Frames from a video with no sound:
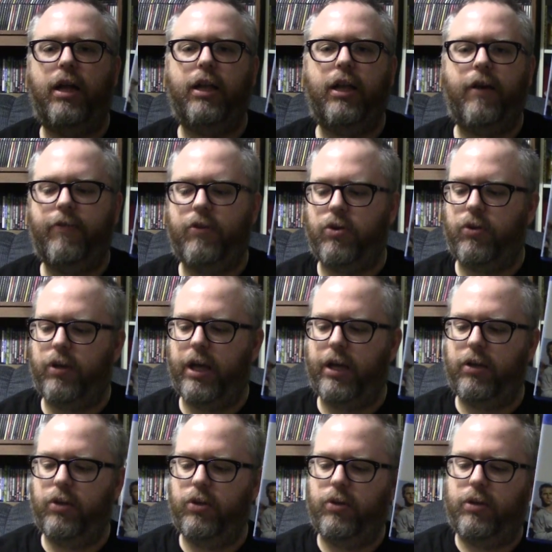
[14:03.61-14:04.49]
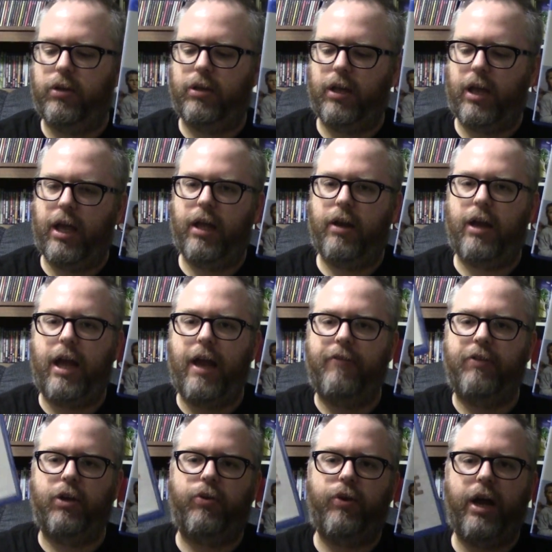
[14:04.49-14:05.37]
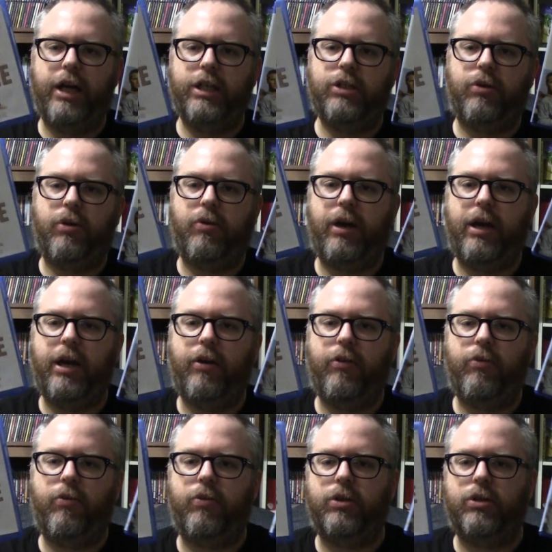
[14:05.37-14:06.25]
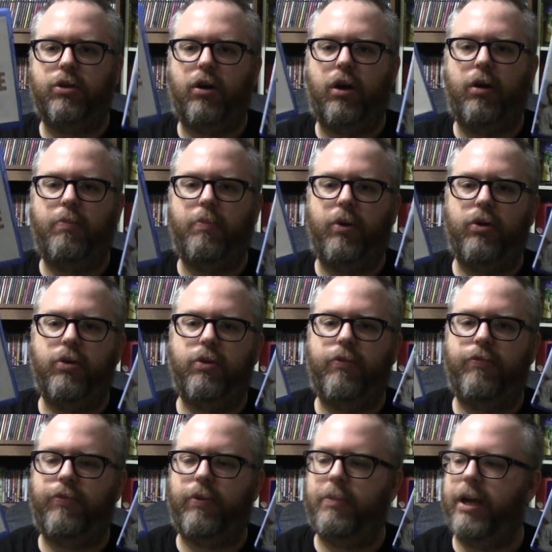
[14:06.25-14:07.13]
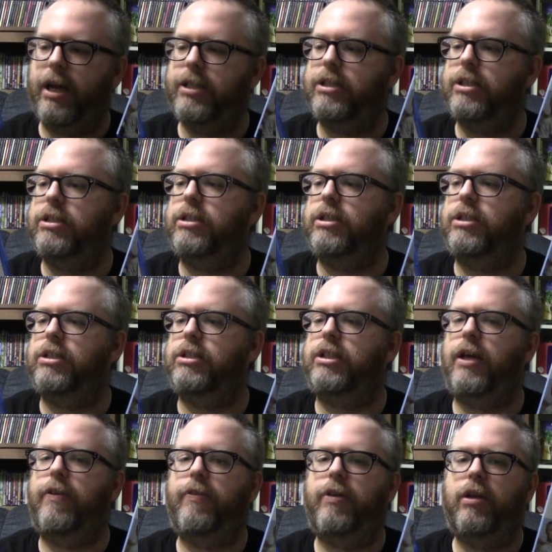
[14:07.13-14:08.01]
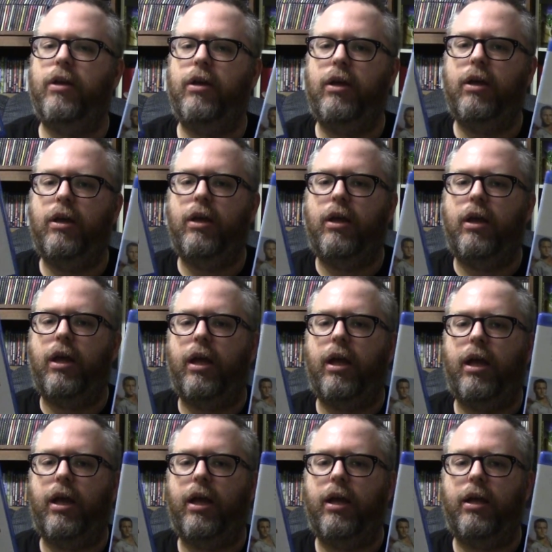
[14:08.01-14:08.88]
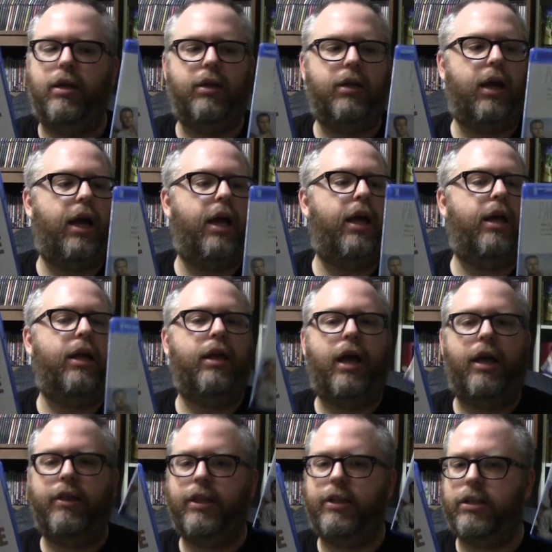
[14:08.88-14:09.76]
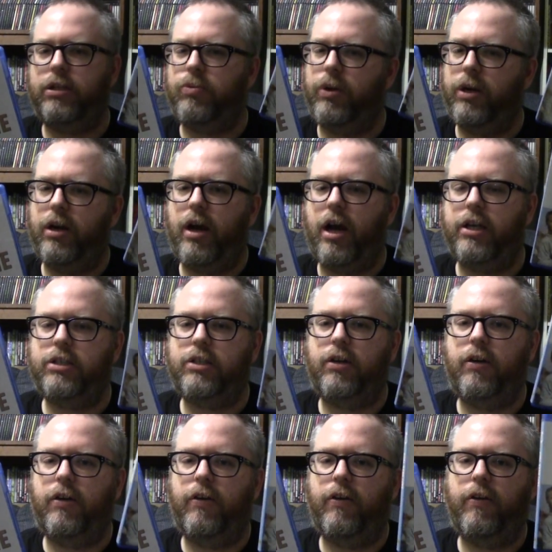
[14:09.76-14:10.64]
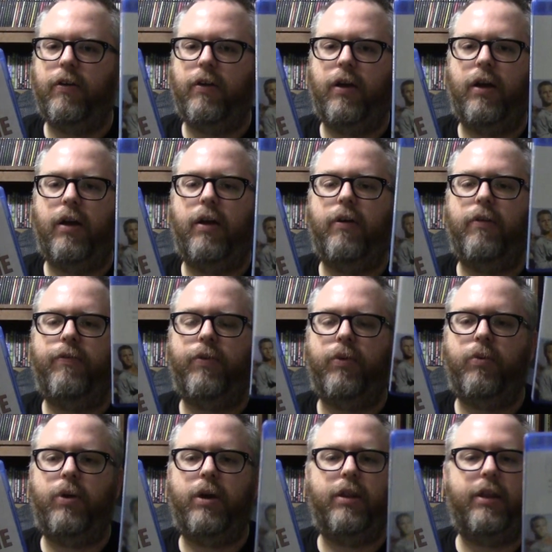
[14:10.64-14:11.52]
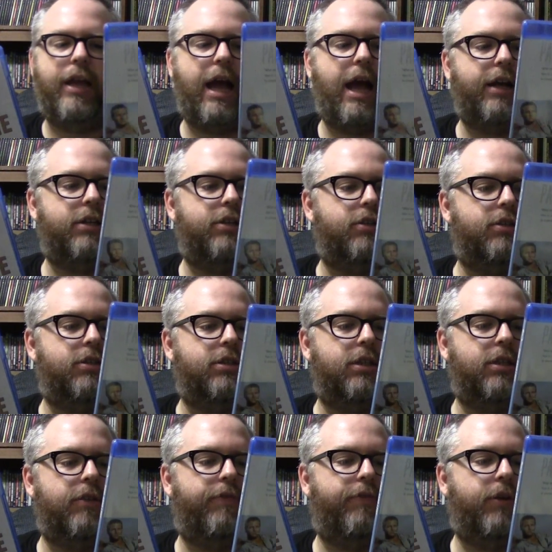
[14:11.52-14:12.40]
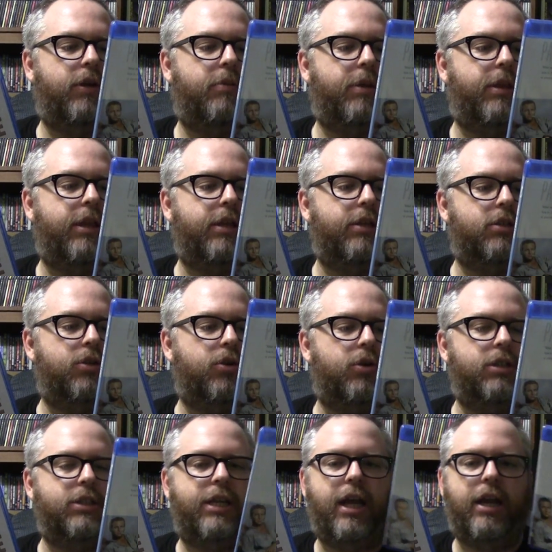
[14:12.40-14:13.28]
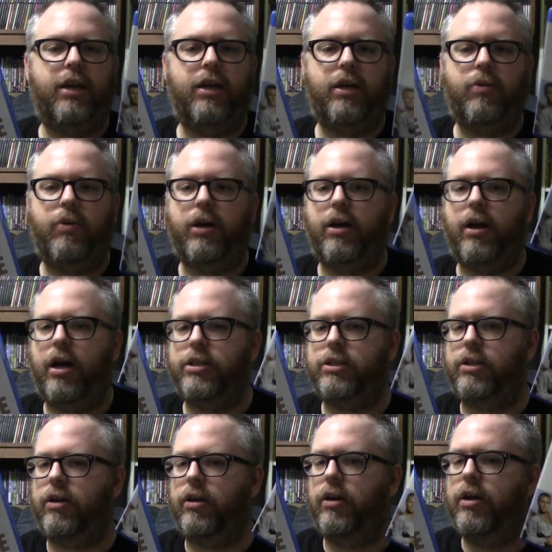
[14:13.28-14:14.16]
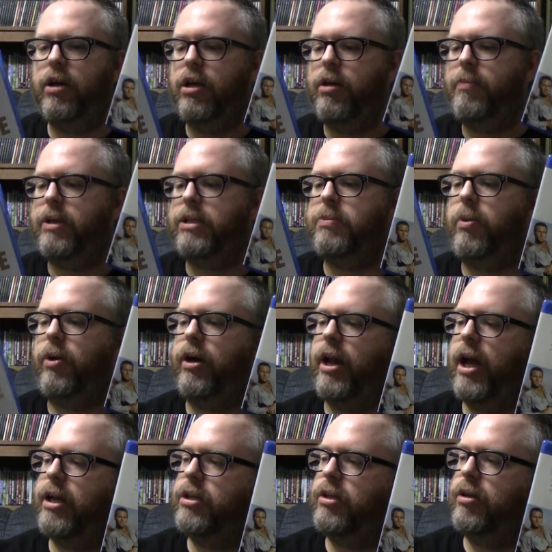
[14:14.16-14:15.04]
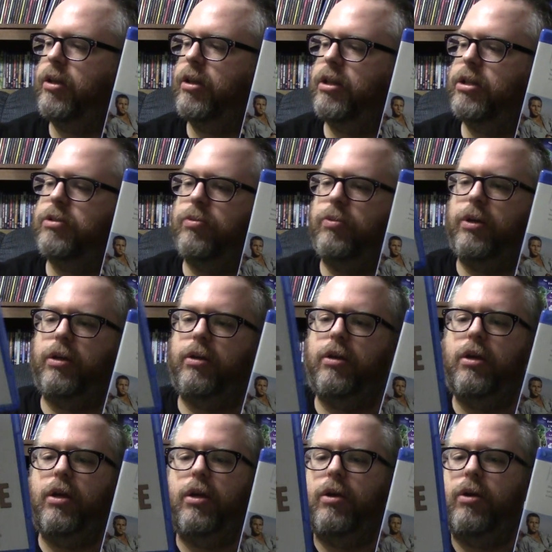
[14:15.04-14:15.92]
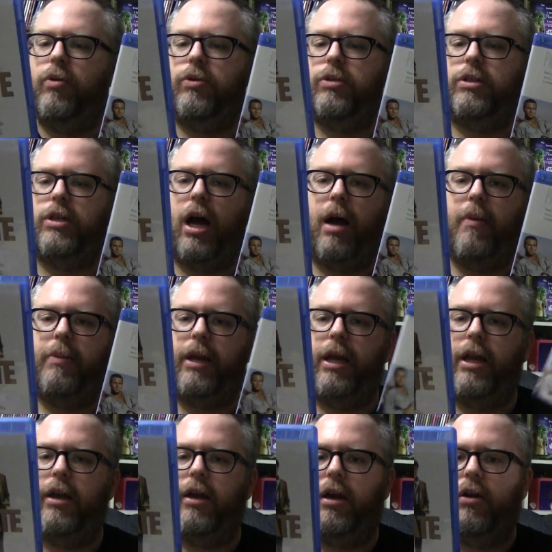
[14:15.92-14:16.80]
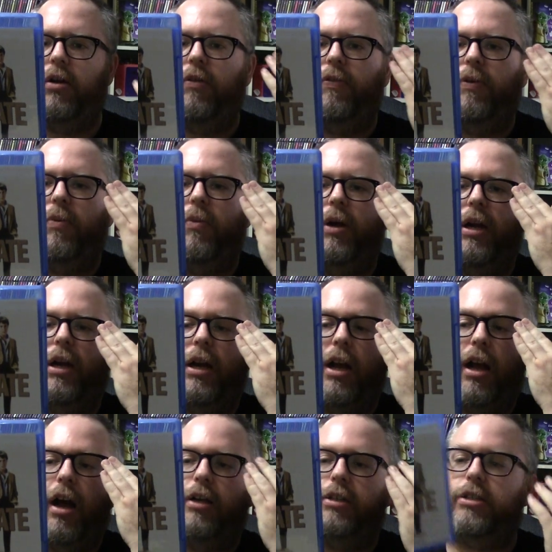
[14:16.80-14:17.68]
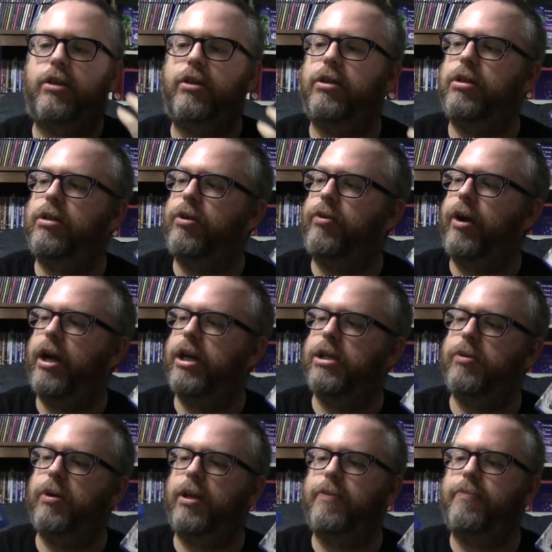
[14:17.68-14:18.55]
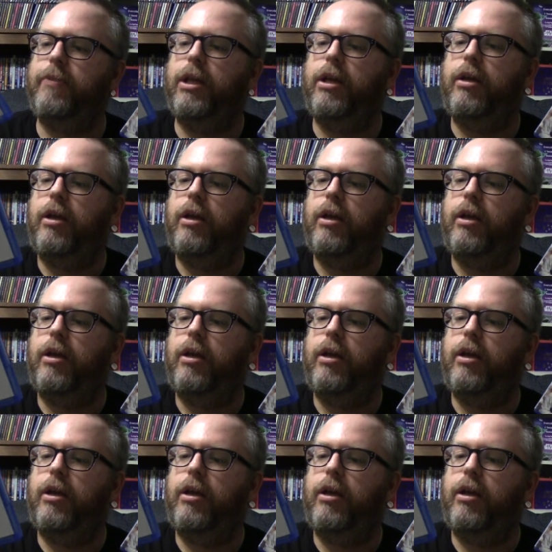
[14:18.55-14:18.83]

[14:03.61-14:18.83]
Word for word: I love Cool Hand Luke, and I have The Graduate right here, which are all both from nineteen sixty-seven. And I, I think this won an Oscar uh, for one of the actors in the film. I think George Kennedy won an Oscar, Best Supporting Actor, and this one was nominated. I don't know if it won any Oscars, The Graduate,